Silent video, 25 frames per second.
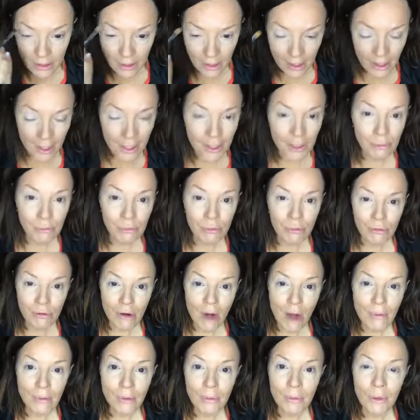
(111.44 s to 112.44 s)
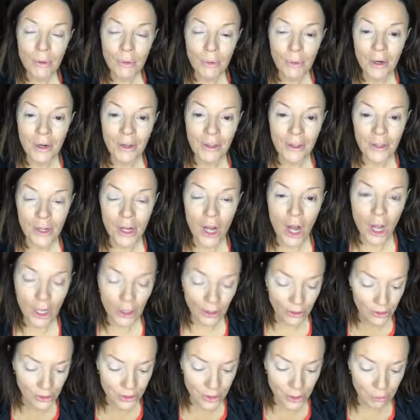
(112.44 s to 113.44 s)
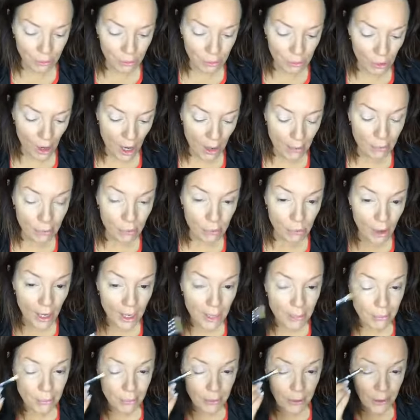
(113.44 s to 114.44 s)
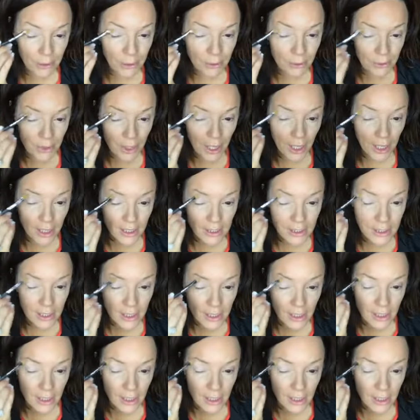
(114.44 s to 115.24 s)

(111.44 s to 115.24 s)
it's probably one of the colors, the br bright blue that